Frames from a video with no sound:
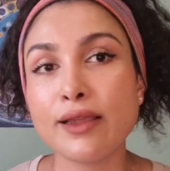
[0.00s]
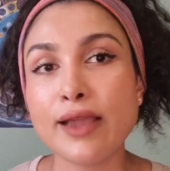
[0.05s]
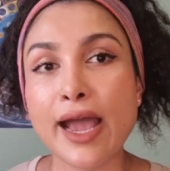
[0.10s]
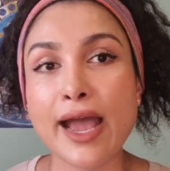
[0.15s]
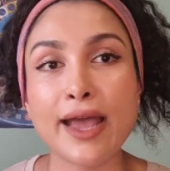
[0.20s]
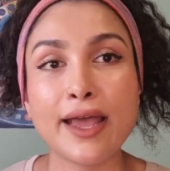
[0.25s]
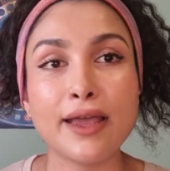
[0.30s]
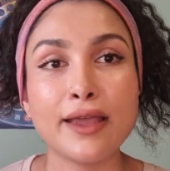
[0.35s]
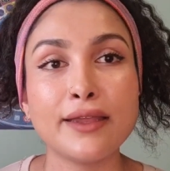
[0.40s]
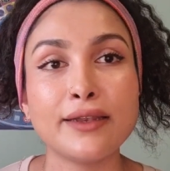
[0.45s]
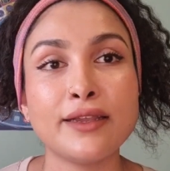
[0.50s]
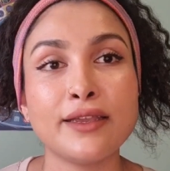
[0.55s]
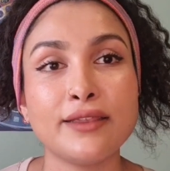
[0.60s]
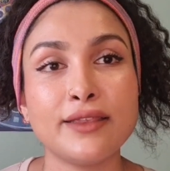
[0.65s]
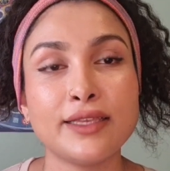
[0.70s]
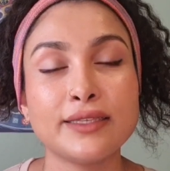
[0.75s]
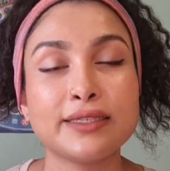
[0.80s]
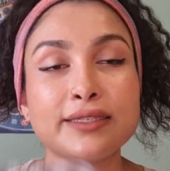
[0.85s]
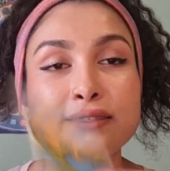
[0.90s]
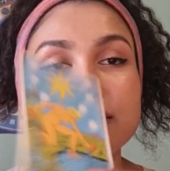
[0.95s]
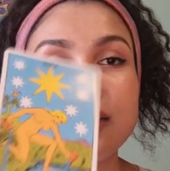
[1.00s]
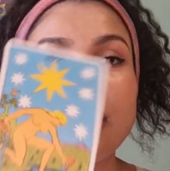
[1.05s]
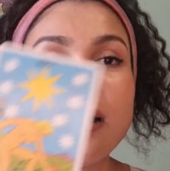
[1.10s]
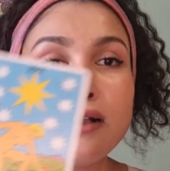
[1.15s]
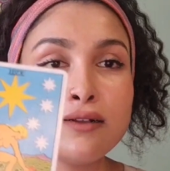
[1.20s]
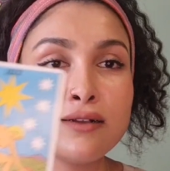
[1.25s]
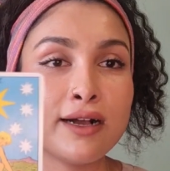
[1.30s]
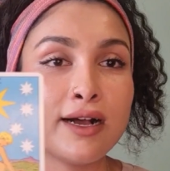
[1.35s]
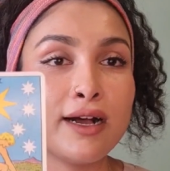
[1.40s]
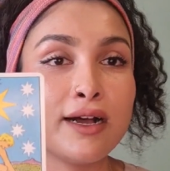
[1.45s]
And this Star
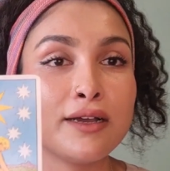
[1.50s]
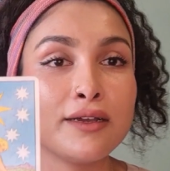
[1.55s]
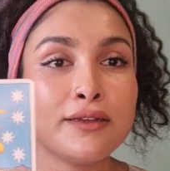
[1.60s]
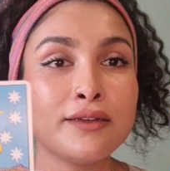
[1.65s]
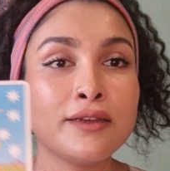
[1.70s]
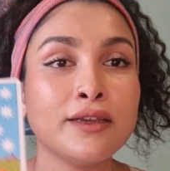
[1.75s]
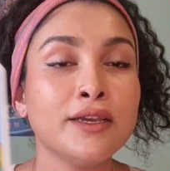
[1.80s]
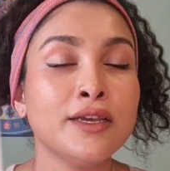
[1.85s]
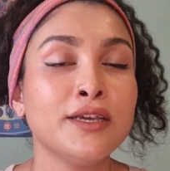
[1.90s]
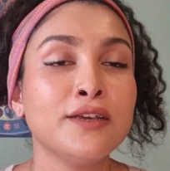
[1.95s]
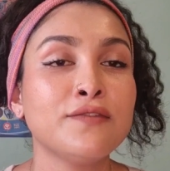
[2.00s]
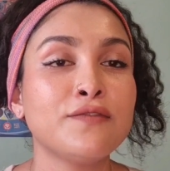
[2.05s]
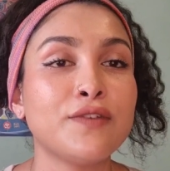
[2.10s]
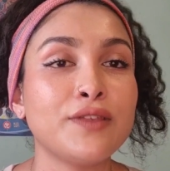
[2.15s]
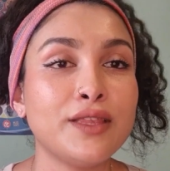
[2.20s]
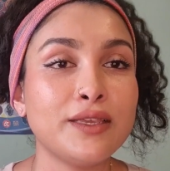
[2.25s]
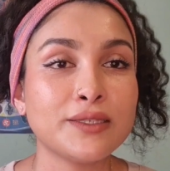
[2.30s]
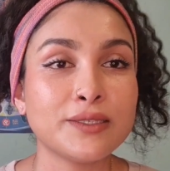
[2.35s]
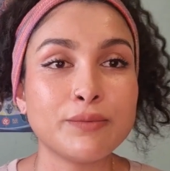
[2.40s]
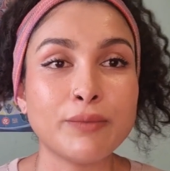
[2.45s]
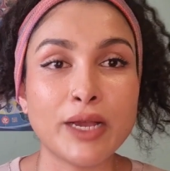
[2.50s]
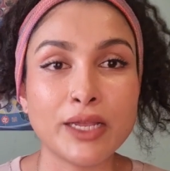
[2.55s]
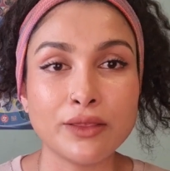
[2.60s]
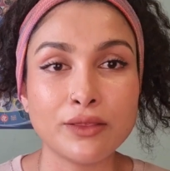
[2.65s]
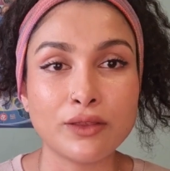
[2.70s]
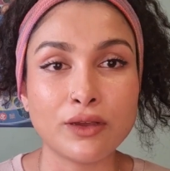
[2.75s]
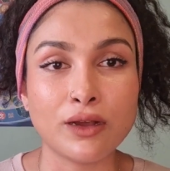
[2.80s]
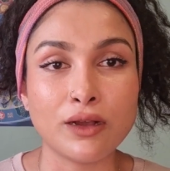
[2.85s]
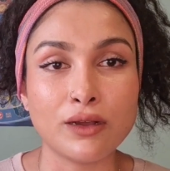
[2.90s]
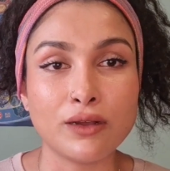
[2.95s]
card for this month
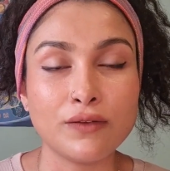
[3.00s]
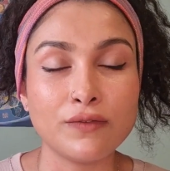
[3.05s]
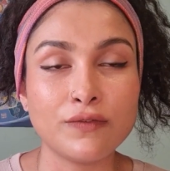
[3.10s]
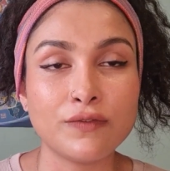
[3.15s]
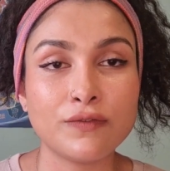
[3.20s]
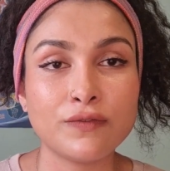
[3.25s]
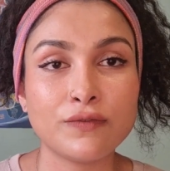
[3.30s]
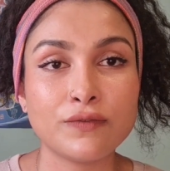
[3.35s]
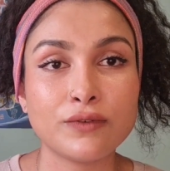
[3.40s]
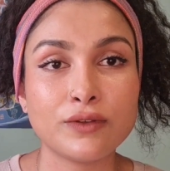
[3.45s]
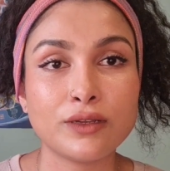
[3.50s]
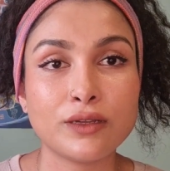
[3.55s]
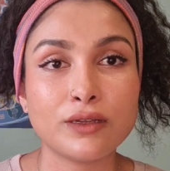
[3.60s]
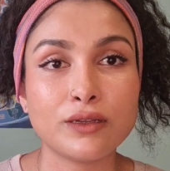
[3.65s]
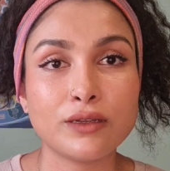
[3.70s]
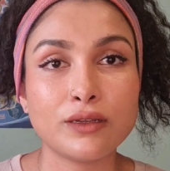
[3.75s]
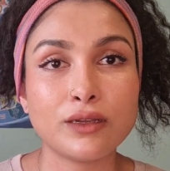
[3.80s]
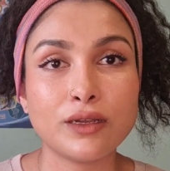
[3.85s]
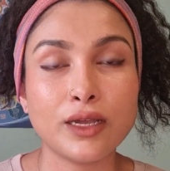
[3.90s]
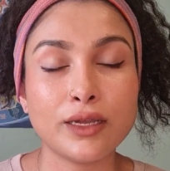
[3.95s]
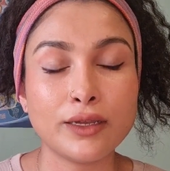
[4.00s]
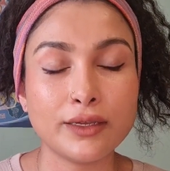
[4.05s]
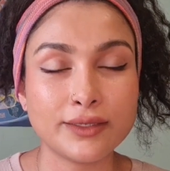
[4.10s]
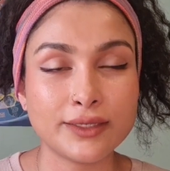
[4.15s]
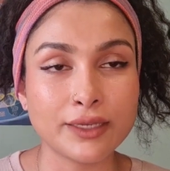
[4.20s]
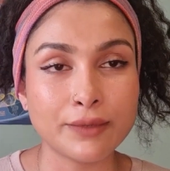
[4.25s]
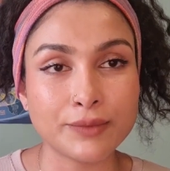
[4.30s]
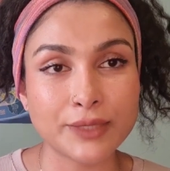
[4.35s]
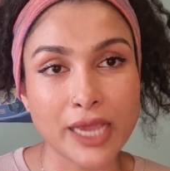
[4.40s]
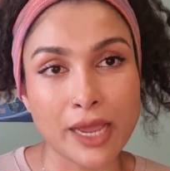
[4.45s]
of
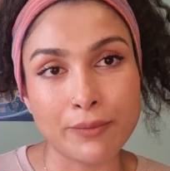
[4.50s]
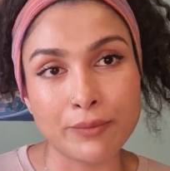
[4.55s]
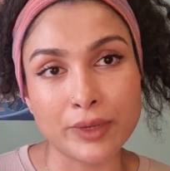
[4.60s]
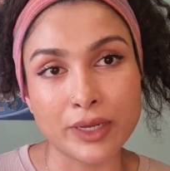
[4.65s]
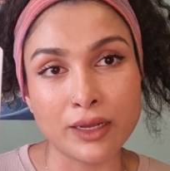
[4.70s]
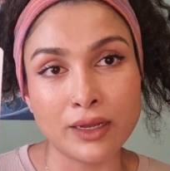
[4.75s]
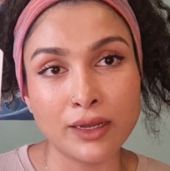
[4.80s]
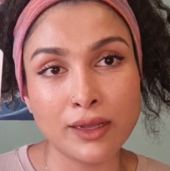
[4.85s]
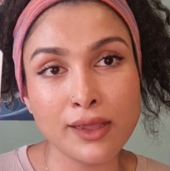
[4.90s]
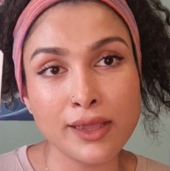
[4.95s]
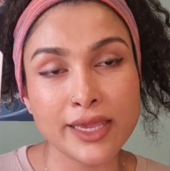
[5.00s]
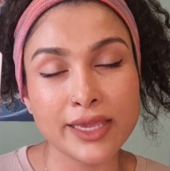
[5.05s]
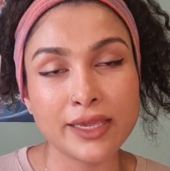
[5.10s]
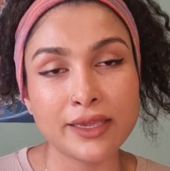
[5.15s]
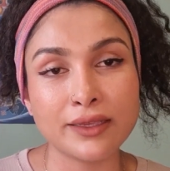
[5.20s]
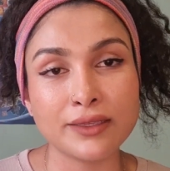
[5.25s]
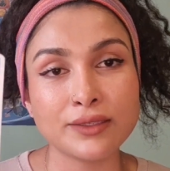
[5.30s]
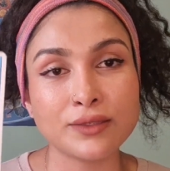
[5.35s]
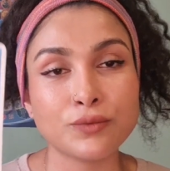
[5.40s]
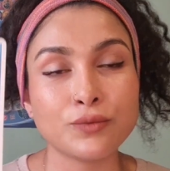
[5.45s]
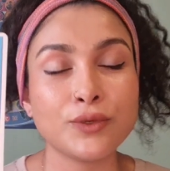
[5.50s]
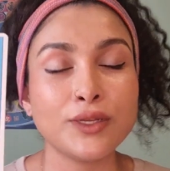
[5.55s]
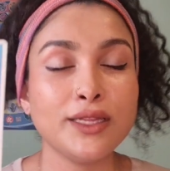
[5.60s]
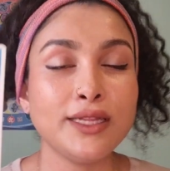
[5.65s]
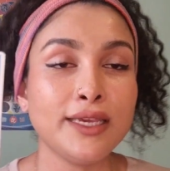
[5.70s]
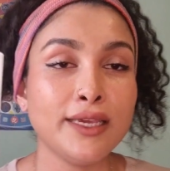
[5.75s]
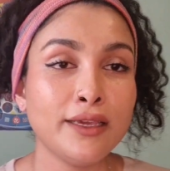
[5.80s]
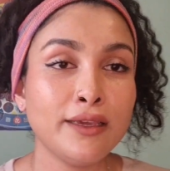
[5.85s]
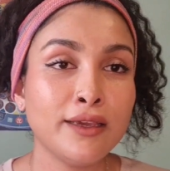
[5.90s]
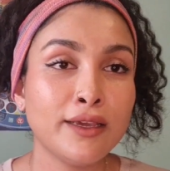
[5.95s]
September is
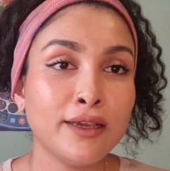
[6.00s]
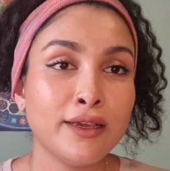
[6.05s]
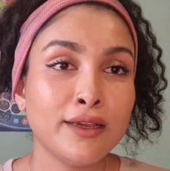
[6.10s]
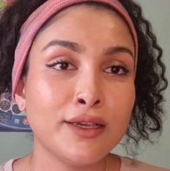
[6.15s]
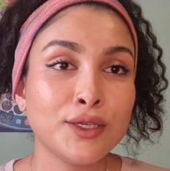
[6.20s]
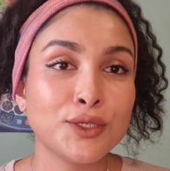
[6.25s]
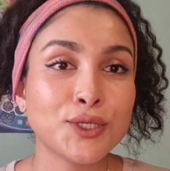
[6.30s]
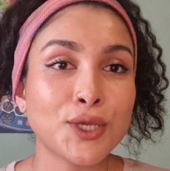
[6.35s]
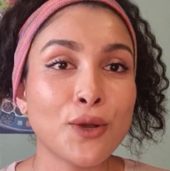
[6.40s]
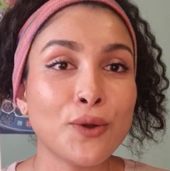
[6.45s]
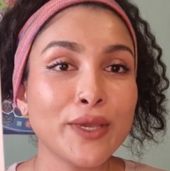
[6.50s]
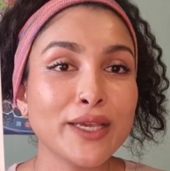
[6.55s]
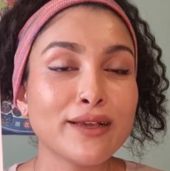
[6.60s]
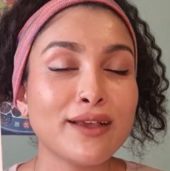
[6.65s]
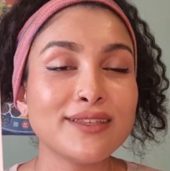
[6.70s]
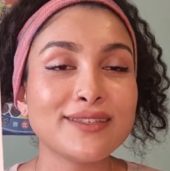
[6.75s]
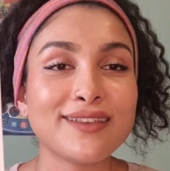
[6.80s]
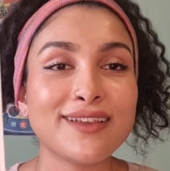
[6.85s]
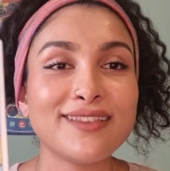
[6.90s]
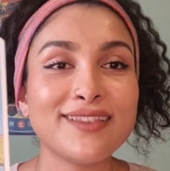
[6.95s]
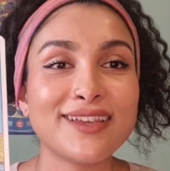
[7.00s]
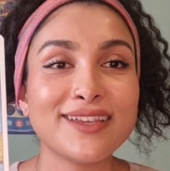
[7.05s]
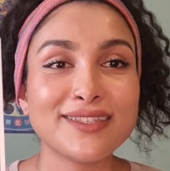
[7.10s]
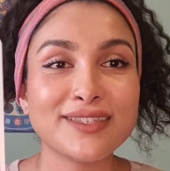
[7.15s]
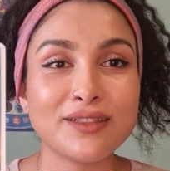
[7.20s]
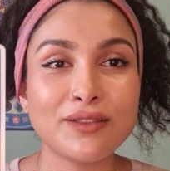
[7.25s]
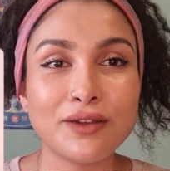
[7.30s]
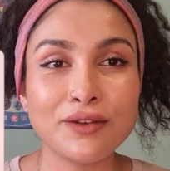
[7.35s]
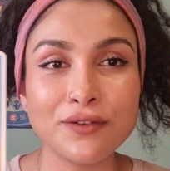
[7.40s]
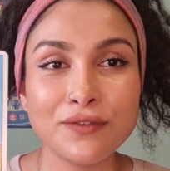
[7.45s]
really showing us that there's a
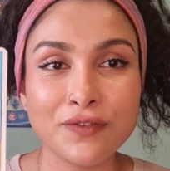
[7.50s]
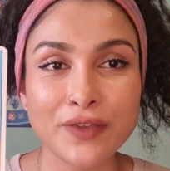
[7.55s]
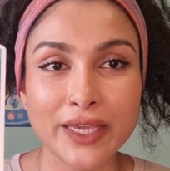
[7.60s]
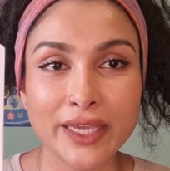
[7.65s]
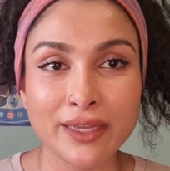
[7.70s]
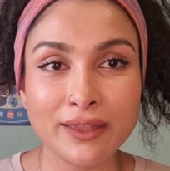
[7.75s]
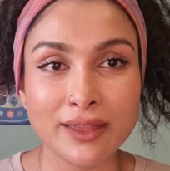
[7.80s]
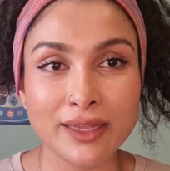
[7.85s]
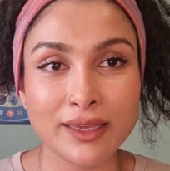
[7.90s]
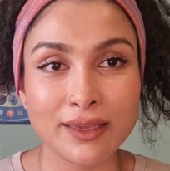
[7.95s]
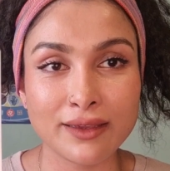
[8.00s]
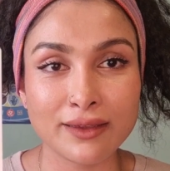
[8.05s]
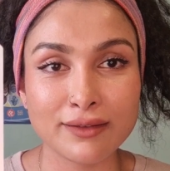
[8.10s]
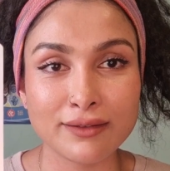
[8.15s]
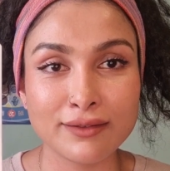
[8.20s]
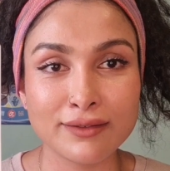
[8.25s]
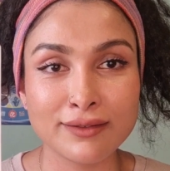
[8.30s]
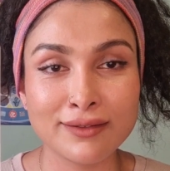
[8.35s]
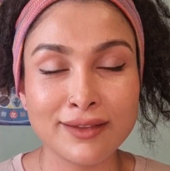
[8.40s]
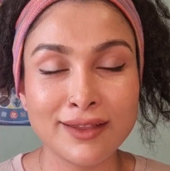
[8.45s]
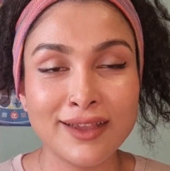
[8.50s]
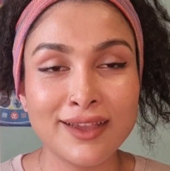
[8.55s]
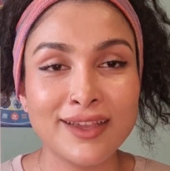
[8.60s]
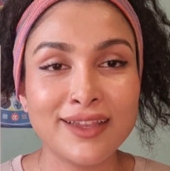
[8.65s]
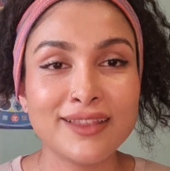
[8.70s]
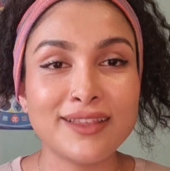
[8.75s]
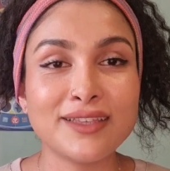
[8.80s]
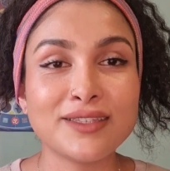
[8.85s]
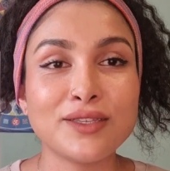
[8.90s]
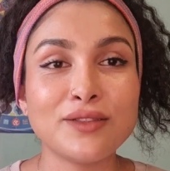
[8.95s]
lot of healing.
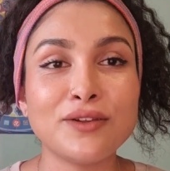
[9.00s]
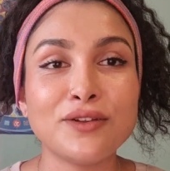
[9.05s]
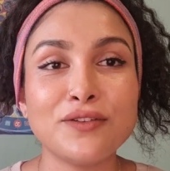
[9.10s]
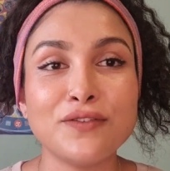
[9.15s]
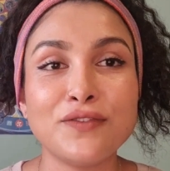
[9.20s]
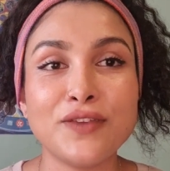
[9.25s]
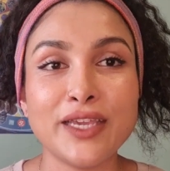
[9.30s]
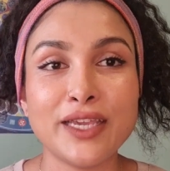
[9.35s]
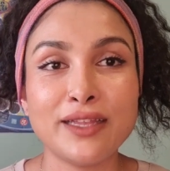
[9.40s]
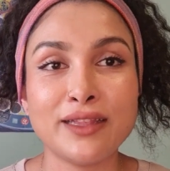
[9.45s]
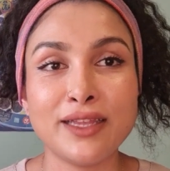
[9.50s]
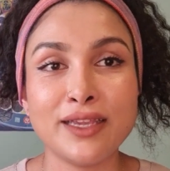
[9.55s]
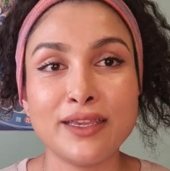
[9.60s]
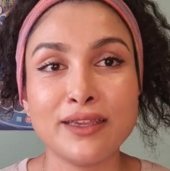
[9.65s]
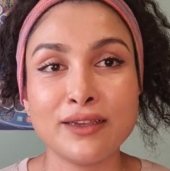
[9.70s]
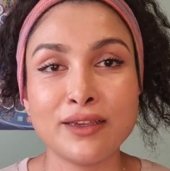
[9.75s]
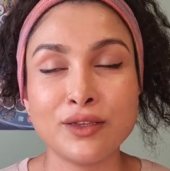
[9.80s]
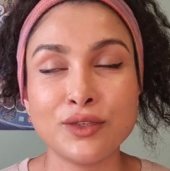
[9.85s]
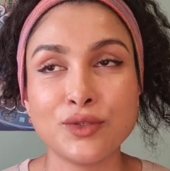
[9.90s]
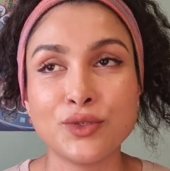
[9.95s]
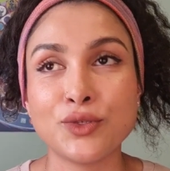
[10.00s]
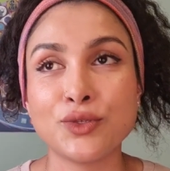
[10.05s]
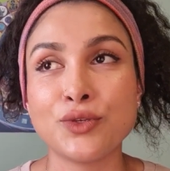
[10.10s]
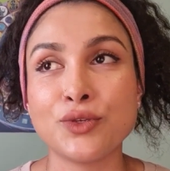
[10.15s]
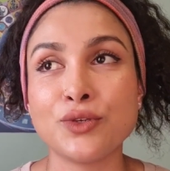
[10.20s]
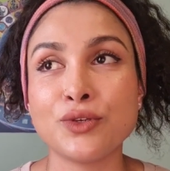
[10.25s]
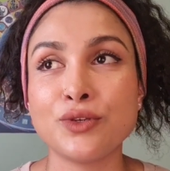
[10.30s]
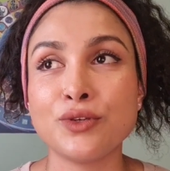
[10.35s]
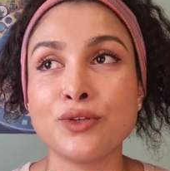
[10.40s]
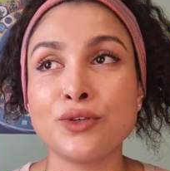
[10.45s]
There's a lot of healing
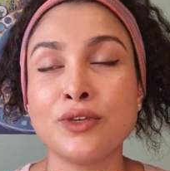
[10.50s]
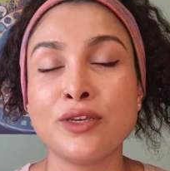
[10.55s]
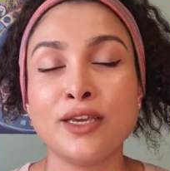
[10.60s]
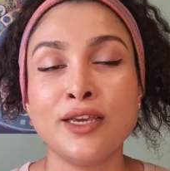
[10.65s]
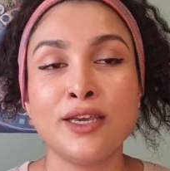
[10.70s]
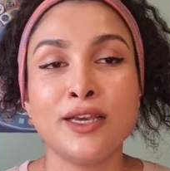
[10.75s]
to